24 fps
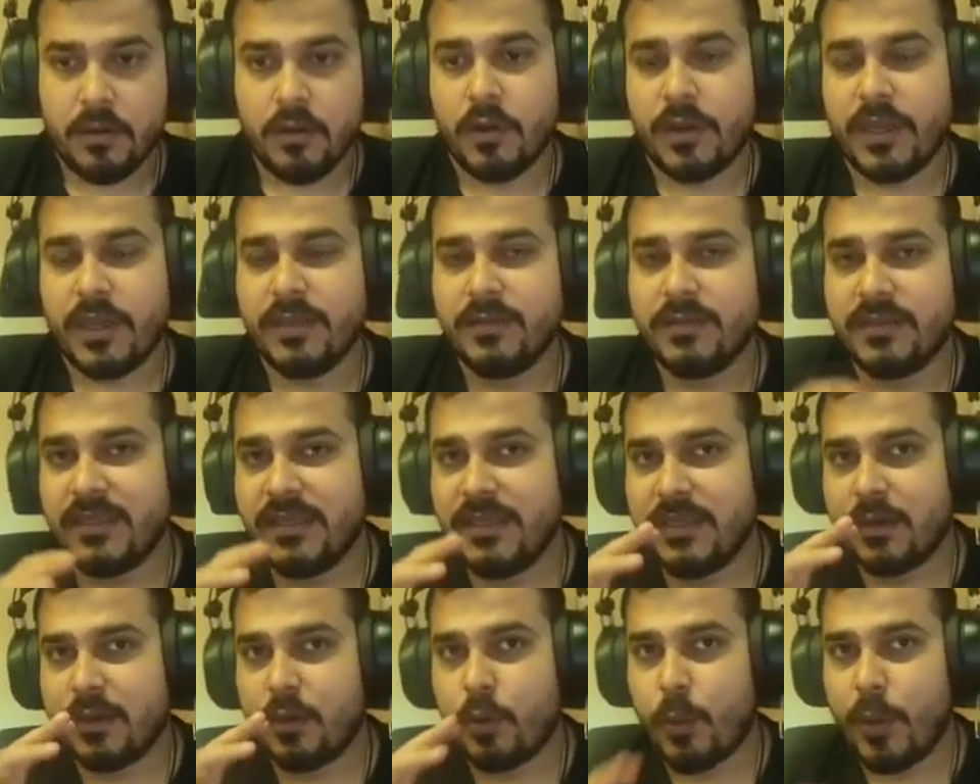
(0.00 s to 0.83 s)
Okay,
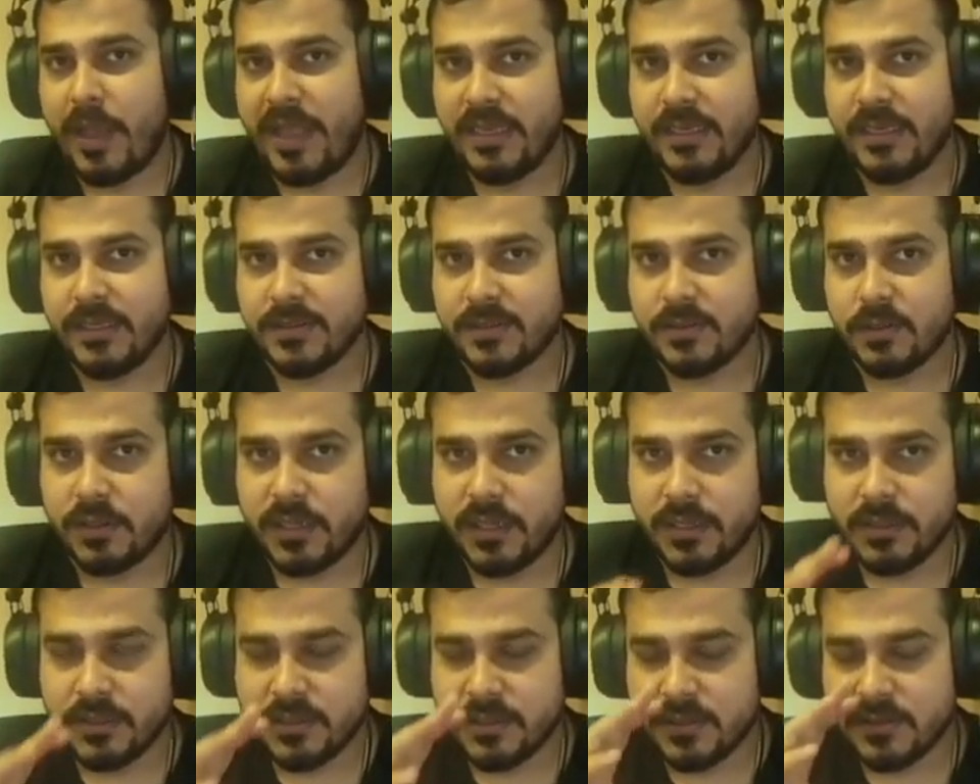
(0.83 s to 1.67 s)
see the queries.
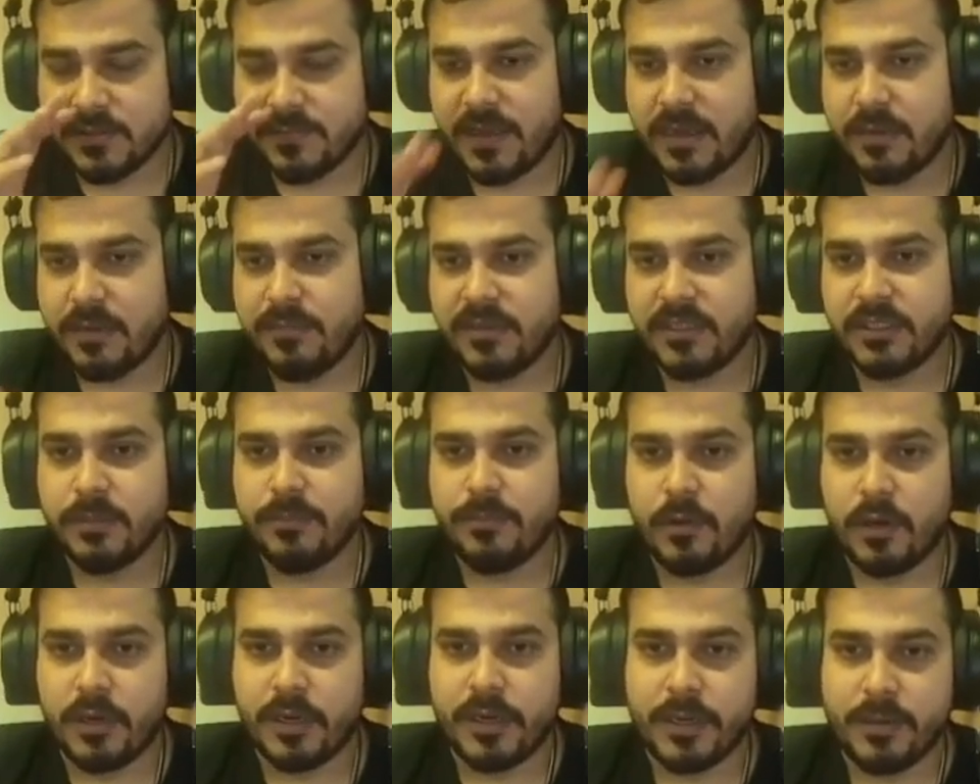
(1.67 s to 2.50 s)
Okay, this is very much
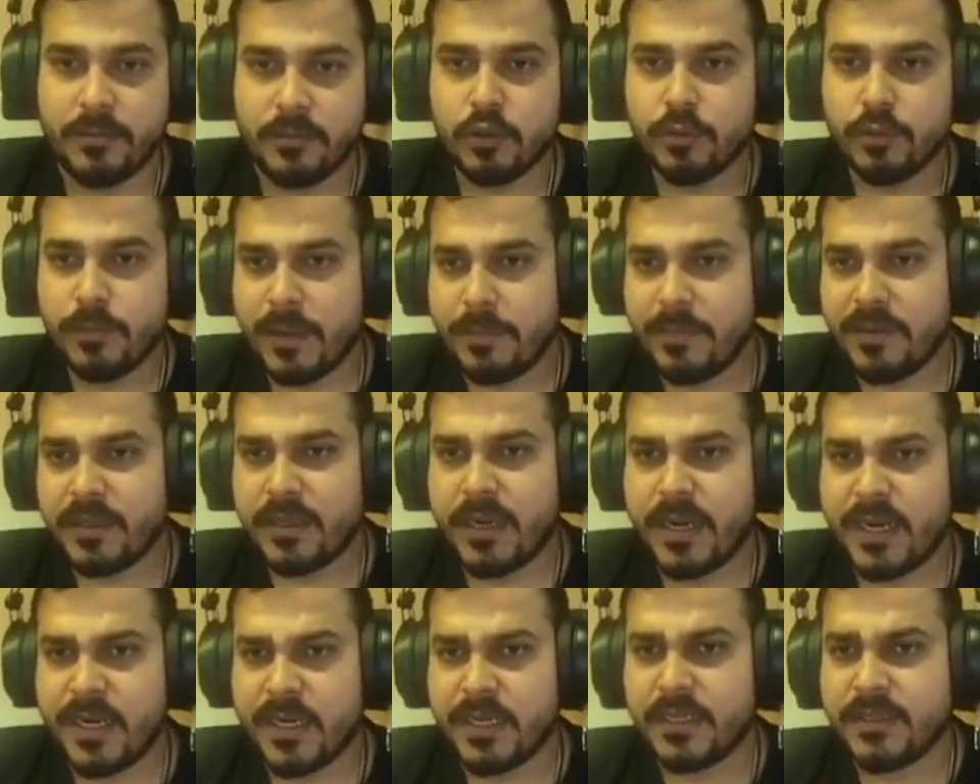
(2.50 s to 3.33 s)
important. You may be
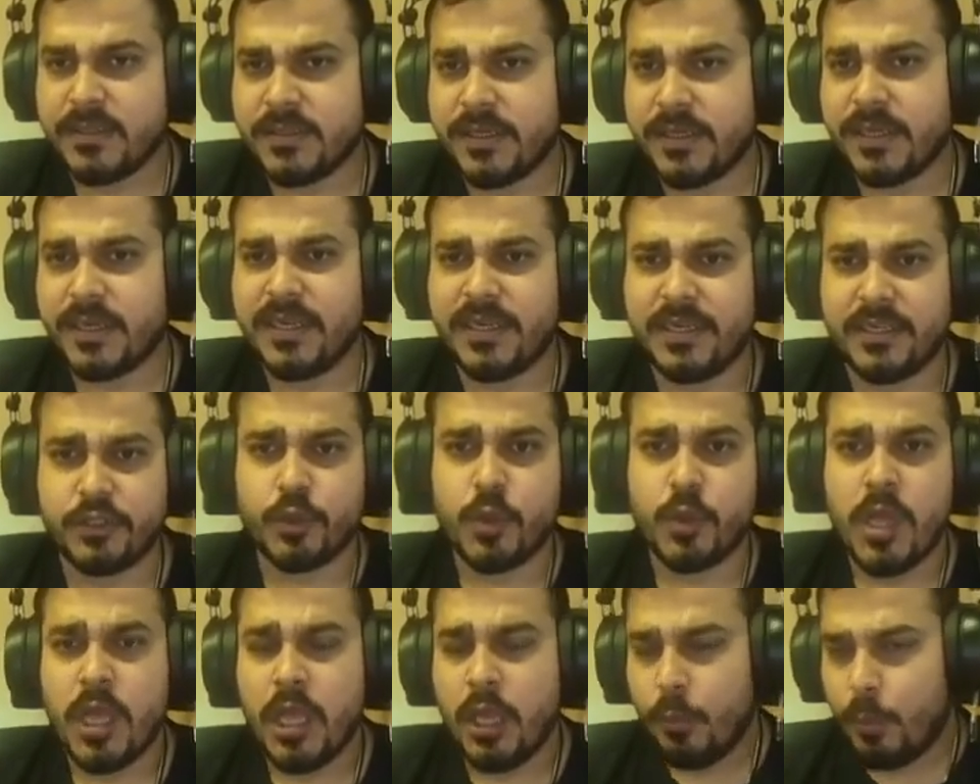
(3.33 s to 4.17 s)
considering,
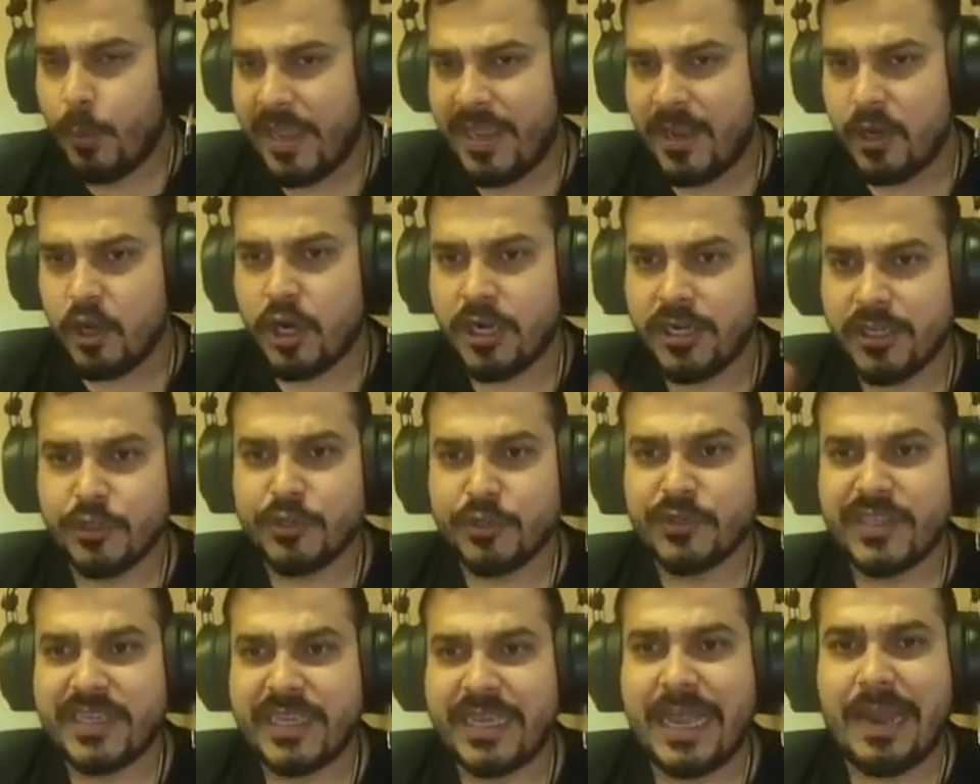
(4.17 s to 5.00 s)
Krish, why you're not
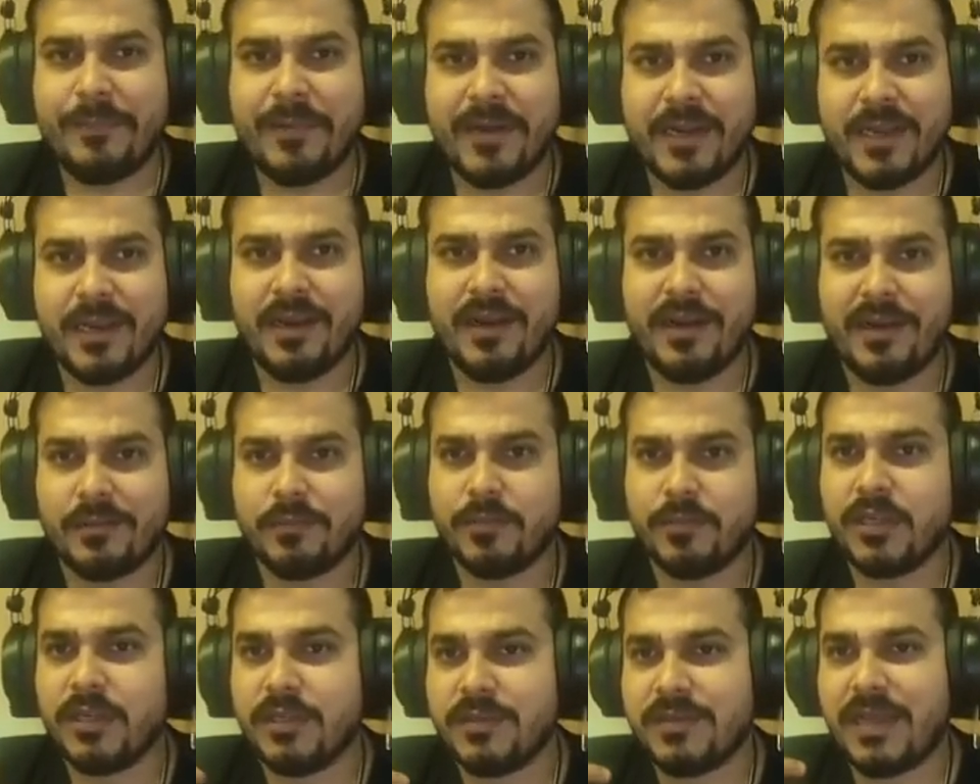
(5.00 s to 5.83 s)
using capital letter?
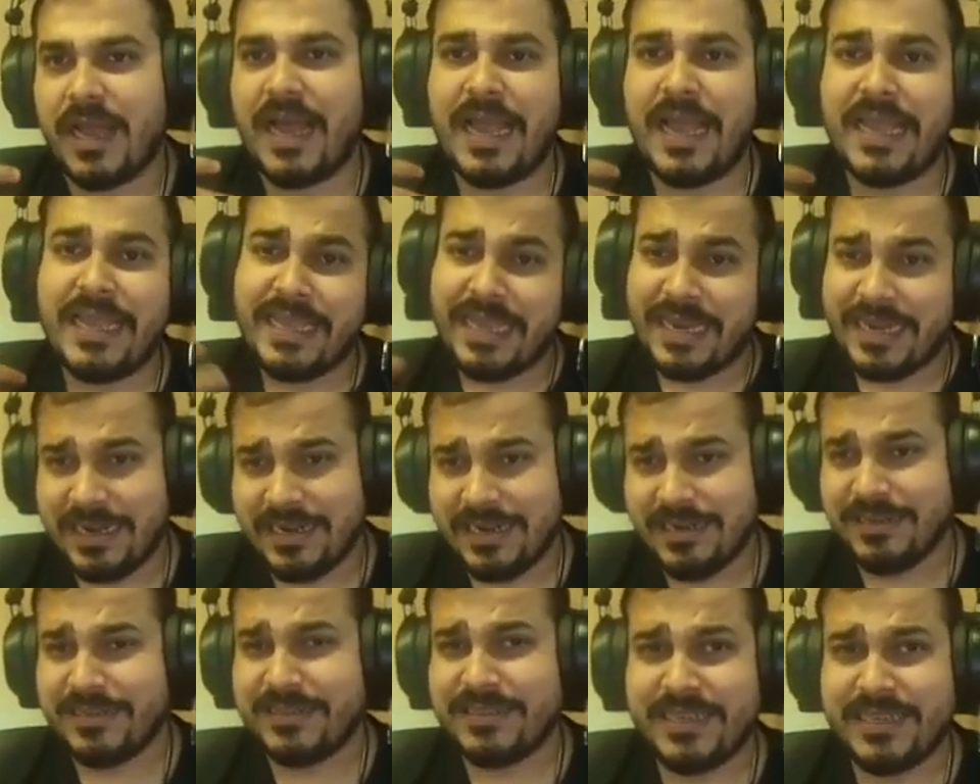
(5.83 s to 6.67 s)
Because I can
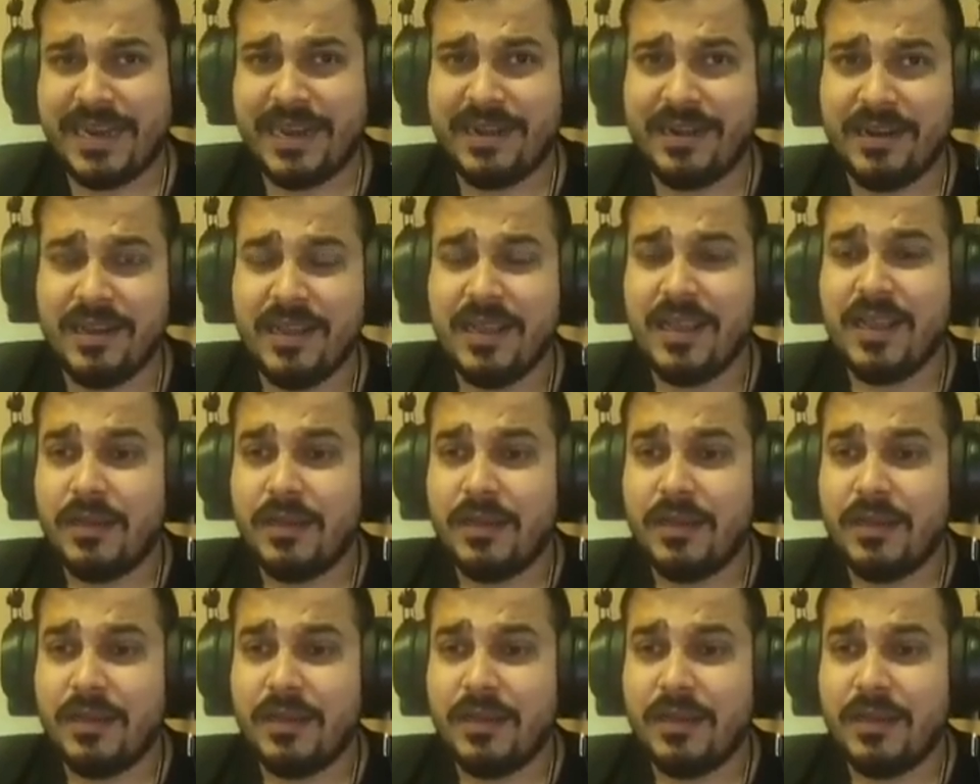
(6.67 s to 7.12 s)
understand.